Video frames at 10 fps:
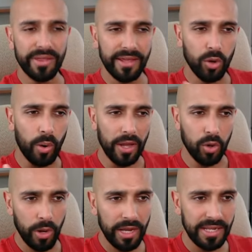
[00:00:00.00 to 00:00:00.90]
quite
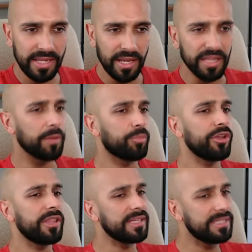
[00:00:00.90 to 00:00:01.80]
quickly? Are they
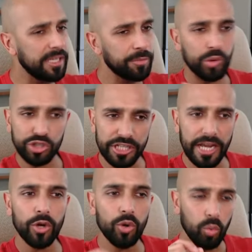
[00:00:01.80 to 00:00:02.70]
breathing deep or
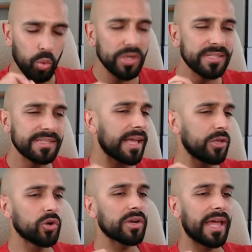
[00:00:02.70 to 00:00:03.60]
shallow? What does that
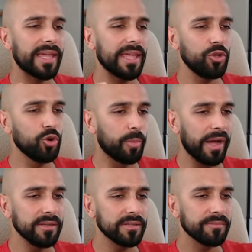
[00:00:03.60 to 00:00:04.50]
look like in your
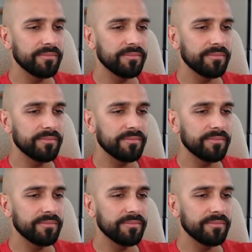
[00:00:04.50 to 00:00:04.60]
mind?